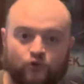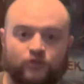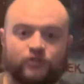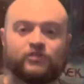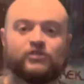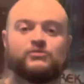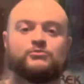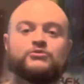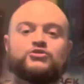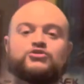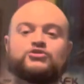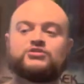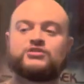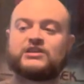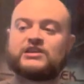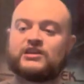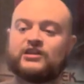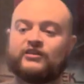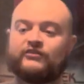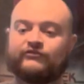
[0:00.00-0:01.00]
little
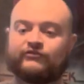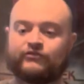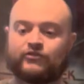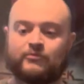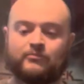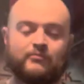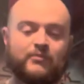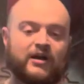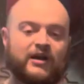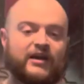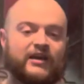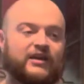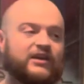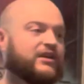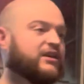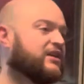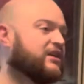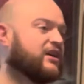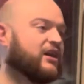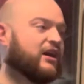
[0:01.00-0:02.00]
machine from my
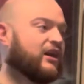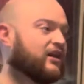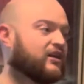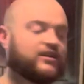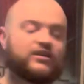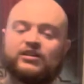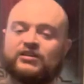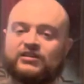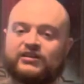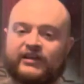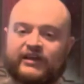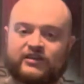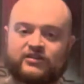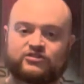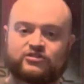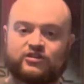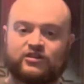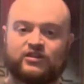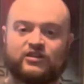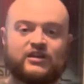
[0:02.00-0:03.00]

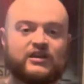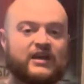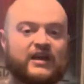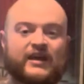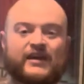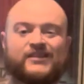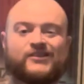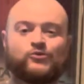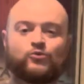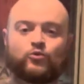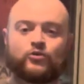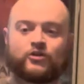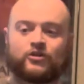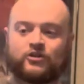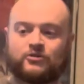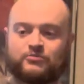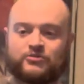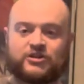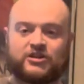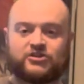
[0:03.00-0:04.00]
collection, and then we're going to
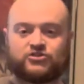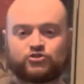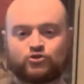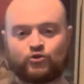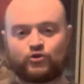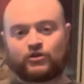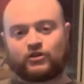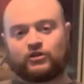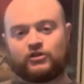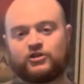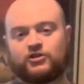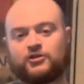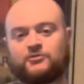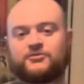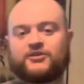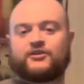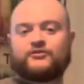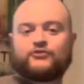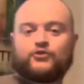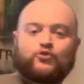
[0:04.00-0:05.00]
be doing a little bit
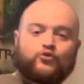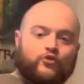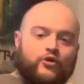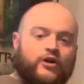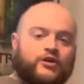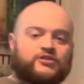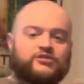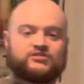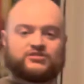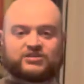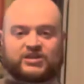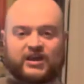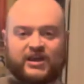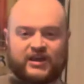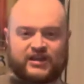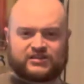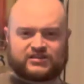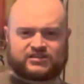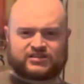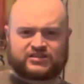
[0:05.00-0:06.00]
of a run
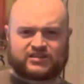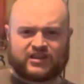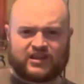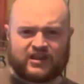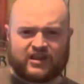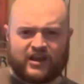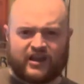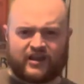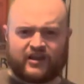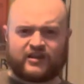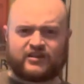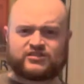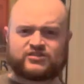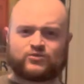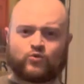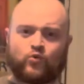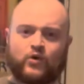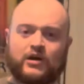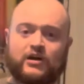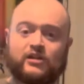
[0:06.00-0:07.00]
test, as
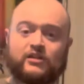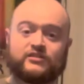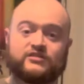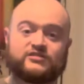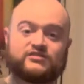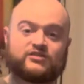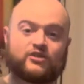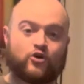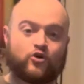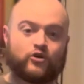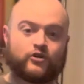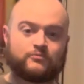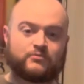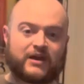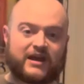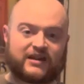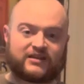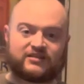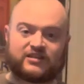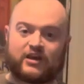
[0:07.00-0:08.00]
well as going
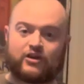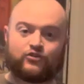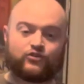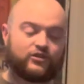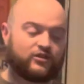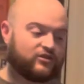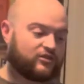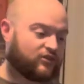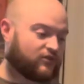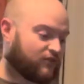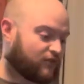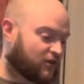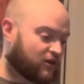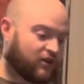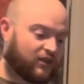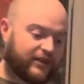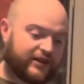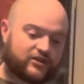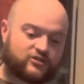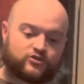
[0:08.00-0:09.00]
back down into the
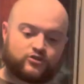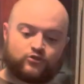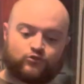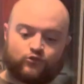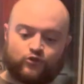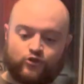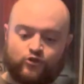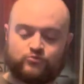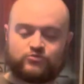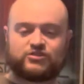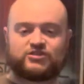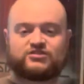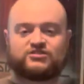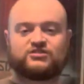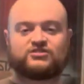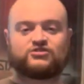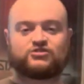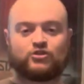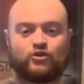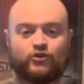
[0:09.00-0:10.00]
collection room just to
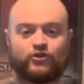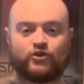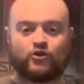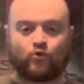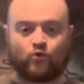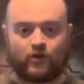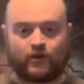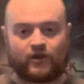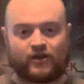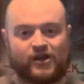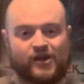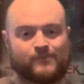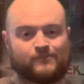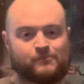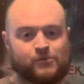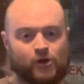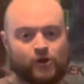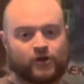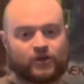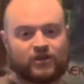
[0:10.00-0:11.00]
show you where I
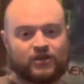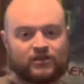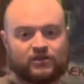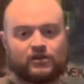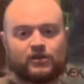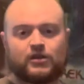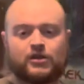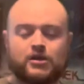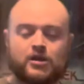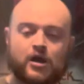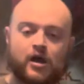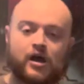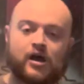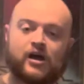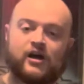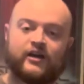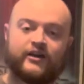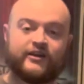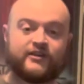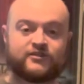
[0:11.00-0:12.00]
park it,
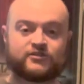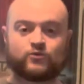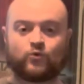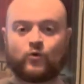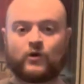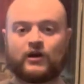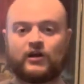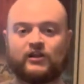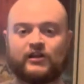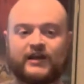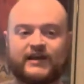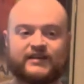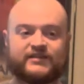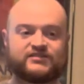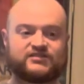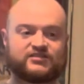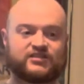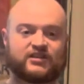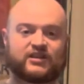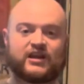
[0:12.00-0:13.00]
as well as
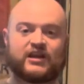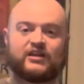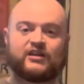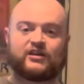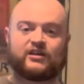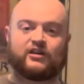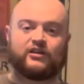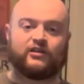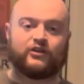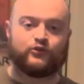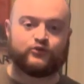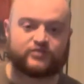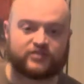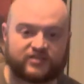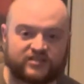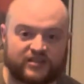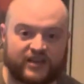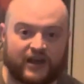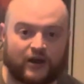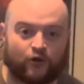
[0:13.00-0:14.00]
to kind of close
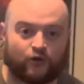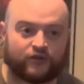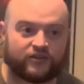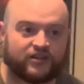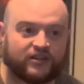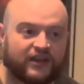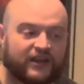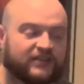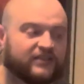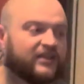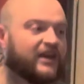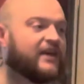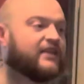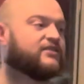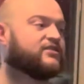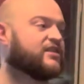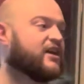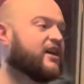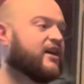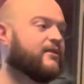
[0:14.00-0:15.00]
us out at that
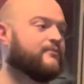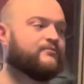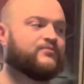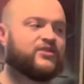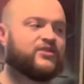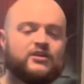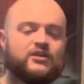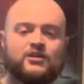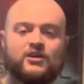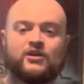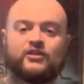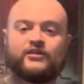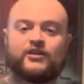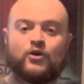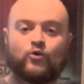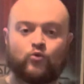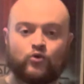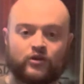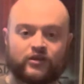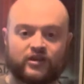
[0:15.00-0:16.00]
time. Now,
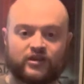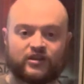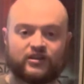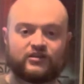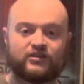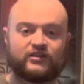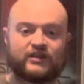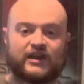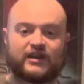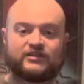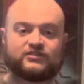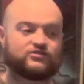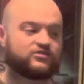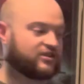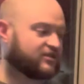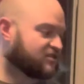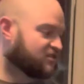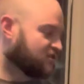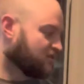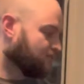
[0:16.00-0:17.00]
we'll get into that in
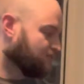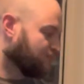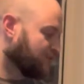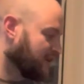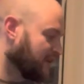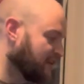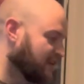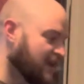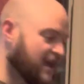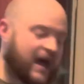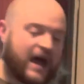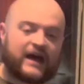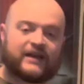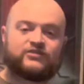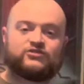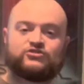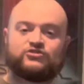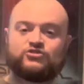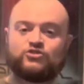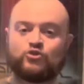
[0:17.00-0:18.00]
just a bit. I
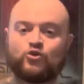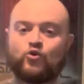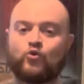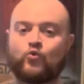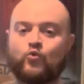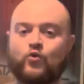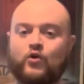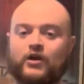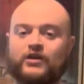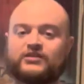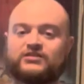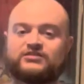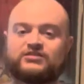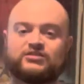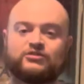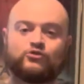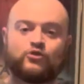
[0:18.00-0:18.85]
do want to